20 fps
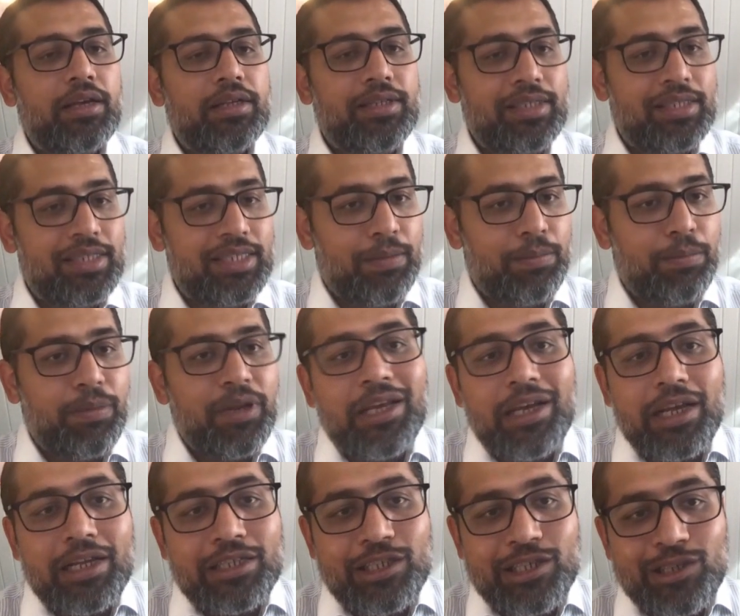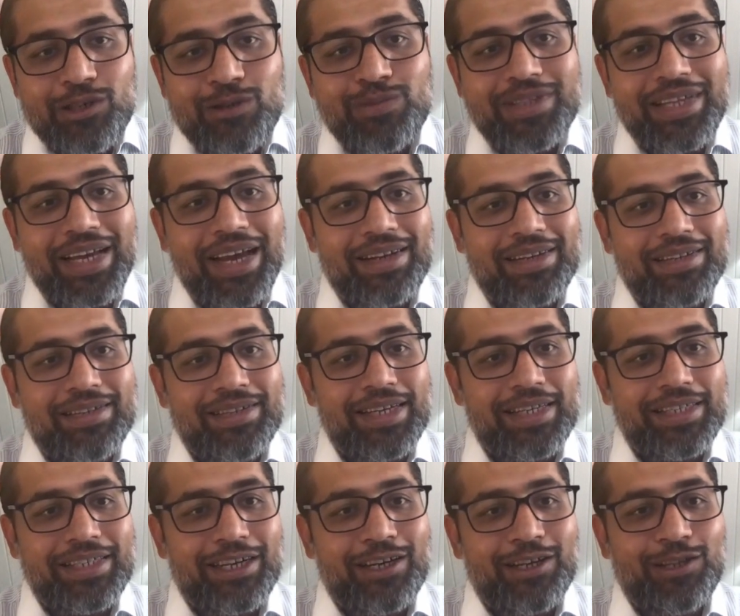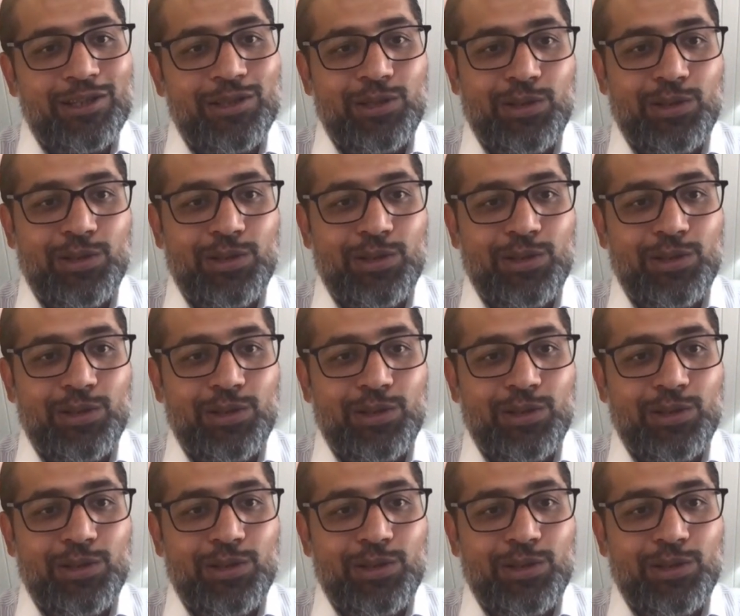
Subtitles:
simply consume that data